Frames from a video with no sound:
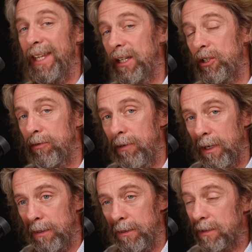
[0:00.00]
This
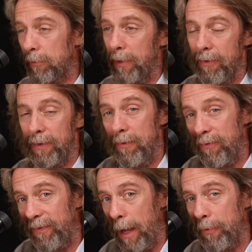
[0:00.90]
triggers a bit of an
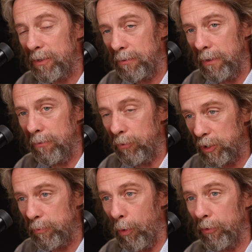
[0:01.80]
inflammatory
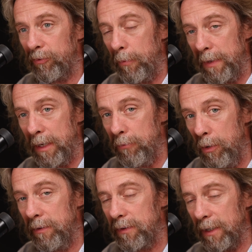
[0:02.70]
response from the
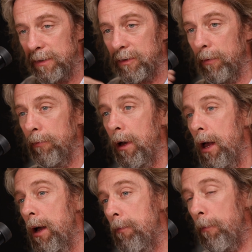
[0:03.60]
immune system.
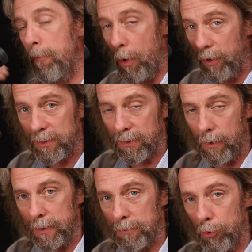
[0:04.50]

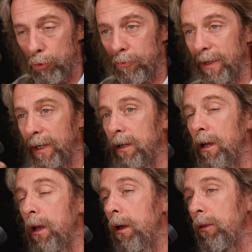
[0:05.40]
Monocytes move in,
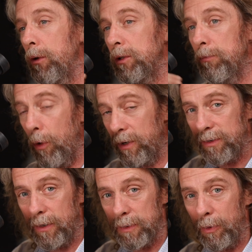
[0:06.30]
those
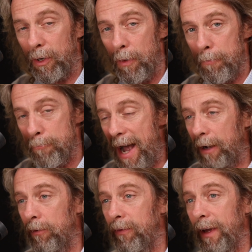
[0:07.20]
monocytes become
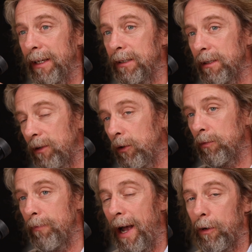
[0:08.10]
macrophages,
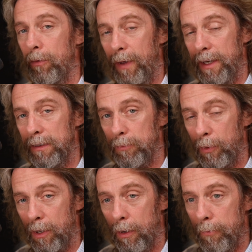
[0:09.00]
those macrophages
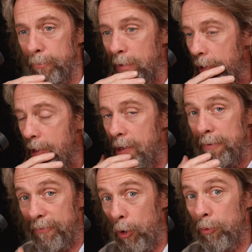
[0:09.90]
become
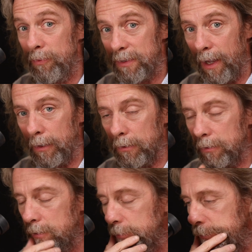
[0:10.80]
foam
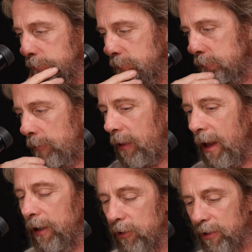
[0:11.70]
cells,
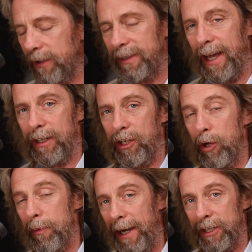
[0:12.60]
and you start to get an
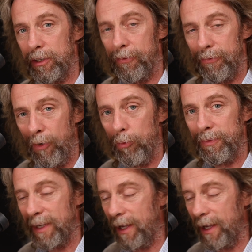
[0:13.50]
accumulation of foam